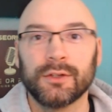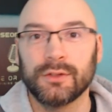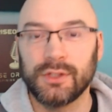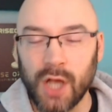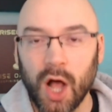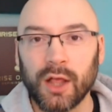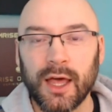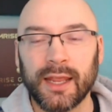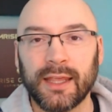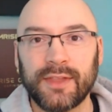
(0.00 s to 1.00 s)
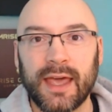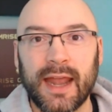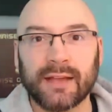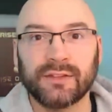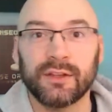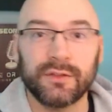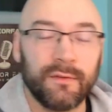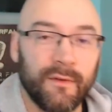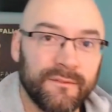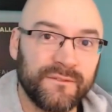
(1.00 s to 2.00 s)
y'all got to get that access
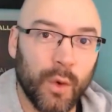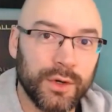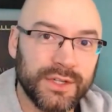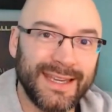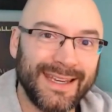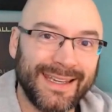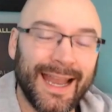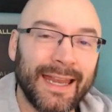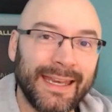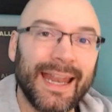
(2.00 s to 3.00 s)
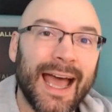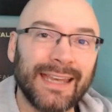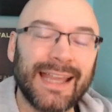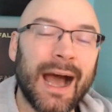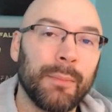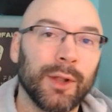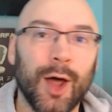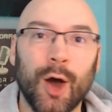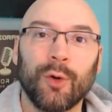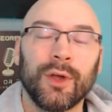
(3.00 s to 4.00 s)
for $14.99 down
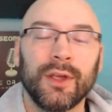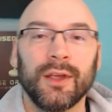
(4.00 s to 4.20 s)
below.